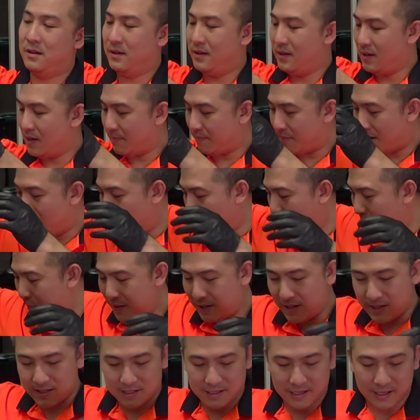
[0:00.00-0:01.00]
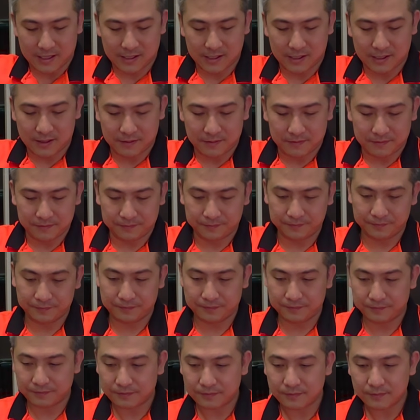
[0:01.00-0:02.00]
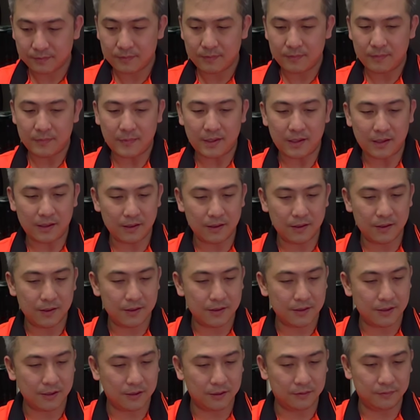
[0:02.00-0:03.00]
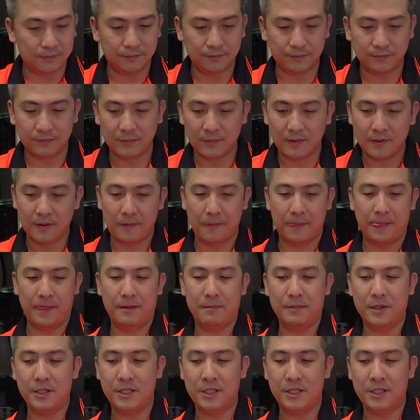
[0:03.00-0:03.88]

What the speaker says: Yep, I'll open this later. So the